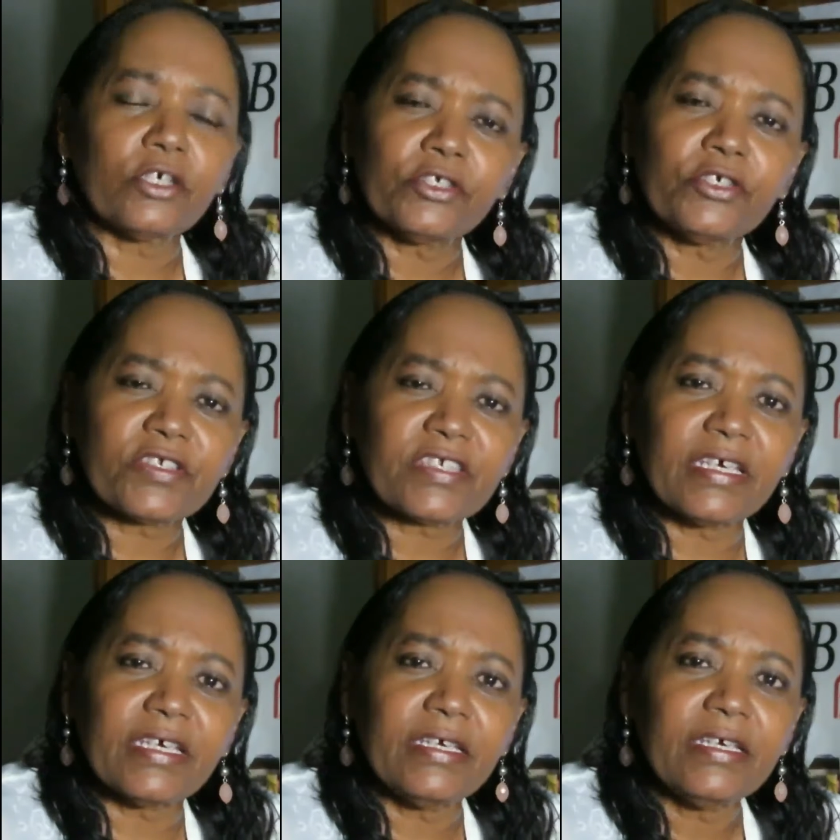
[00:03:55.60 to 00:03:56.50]
So do you
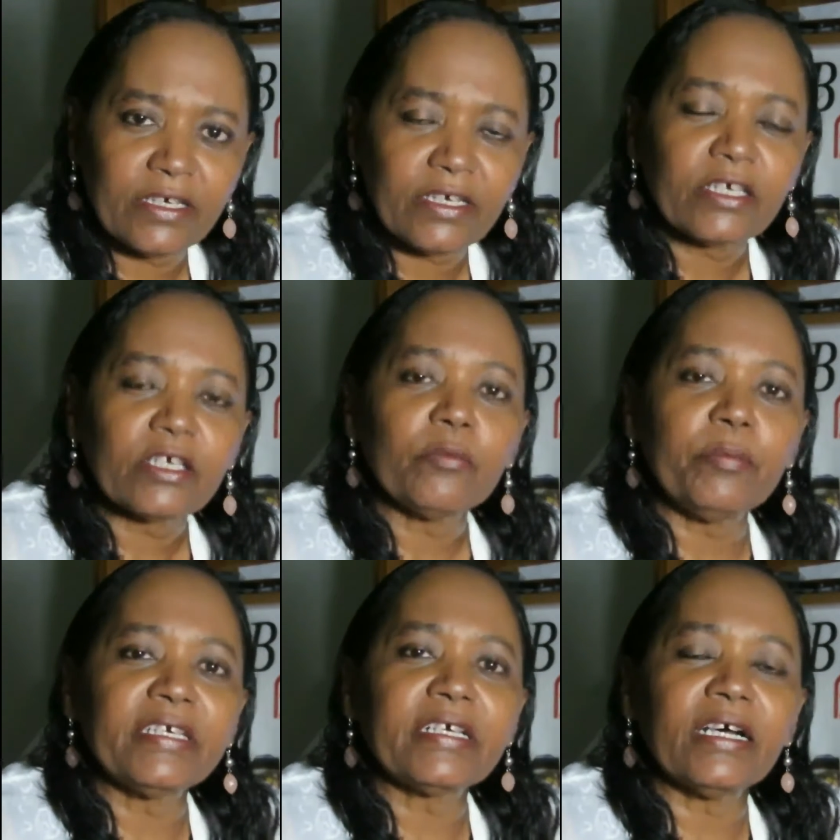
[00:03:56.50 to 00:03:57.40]
see?
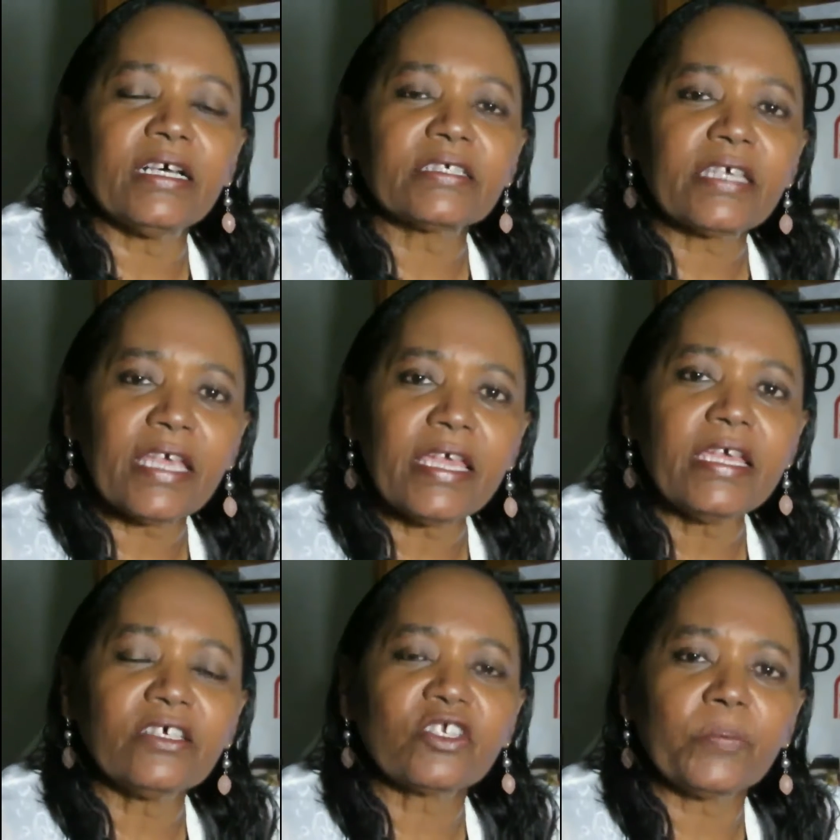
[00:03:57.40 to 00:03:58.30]
Because
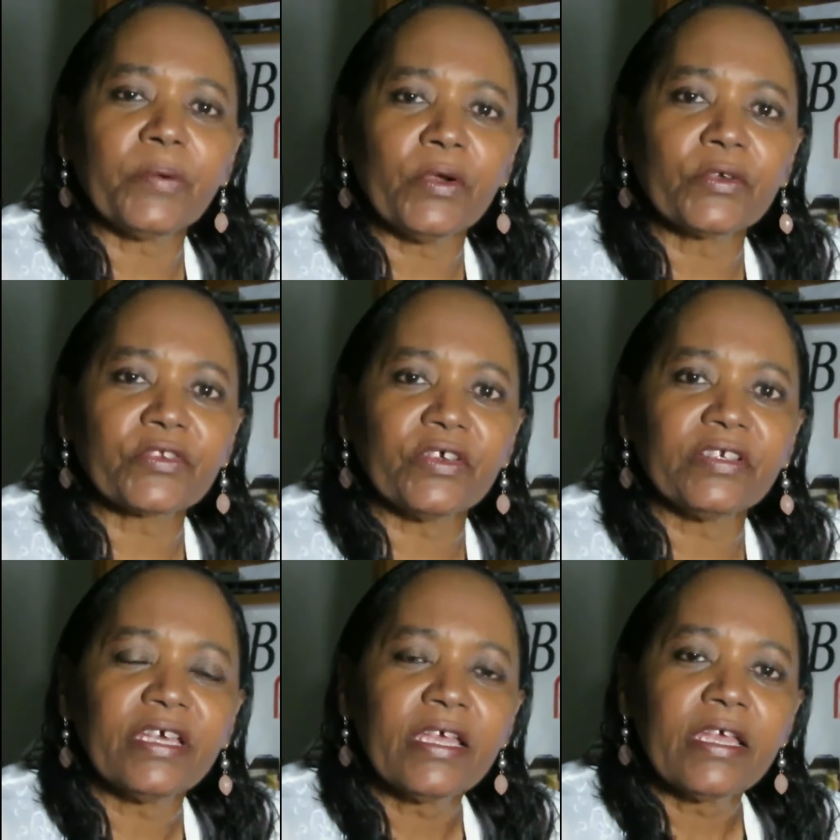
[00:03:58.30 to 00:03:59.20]
he is a
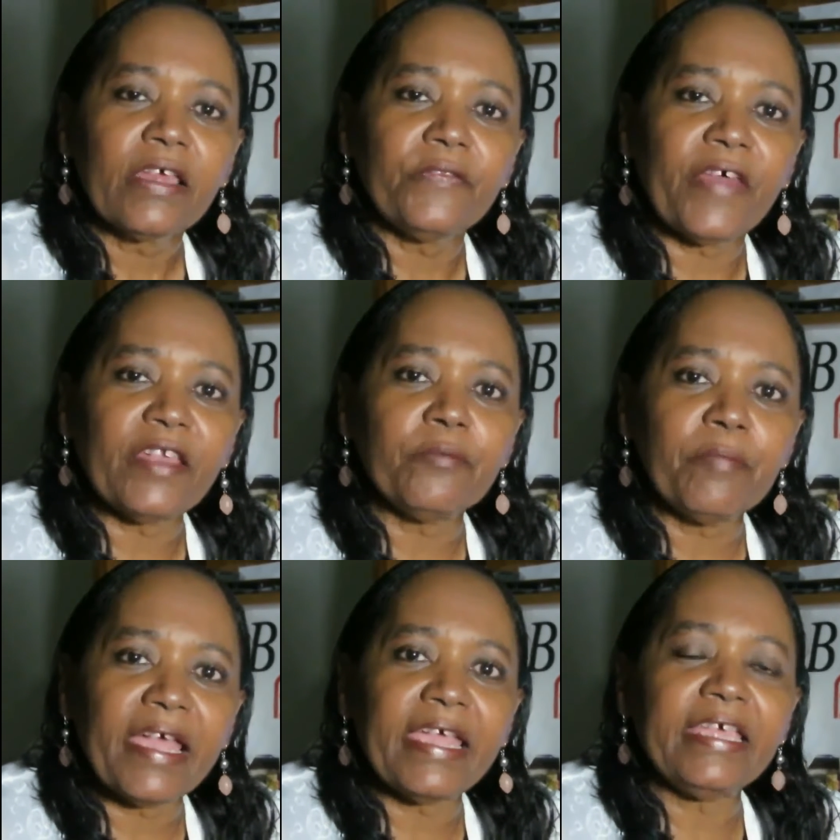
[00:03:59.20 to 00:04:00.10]
person
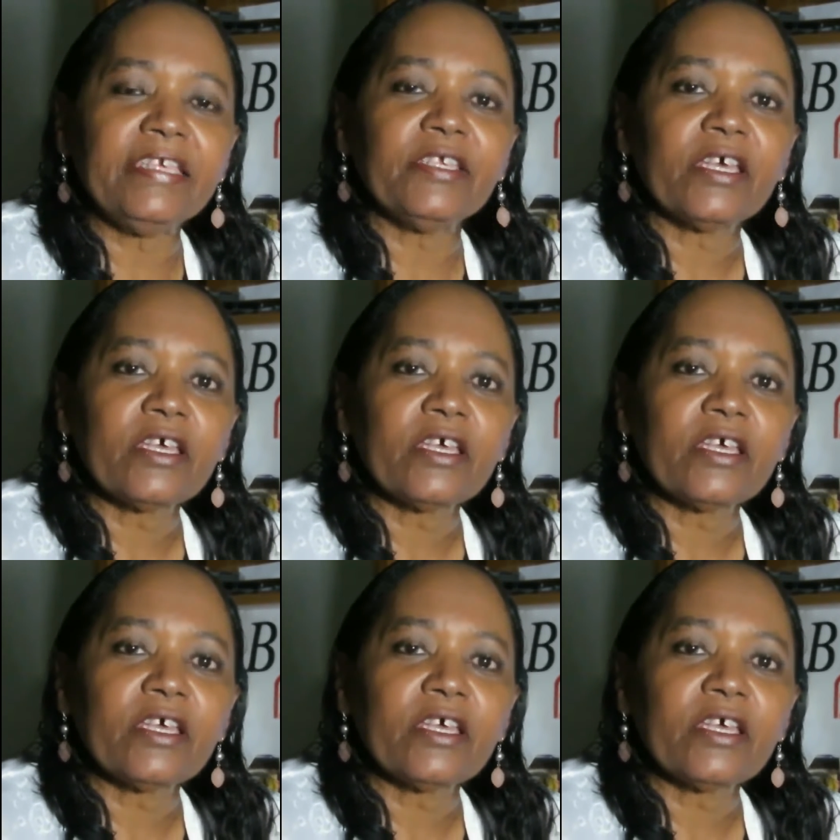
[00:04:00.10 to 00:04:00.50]
that made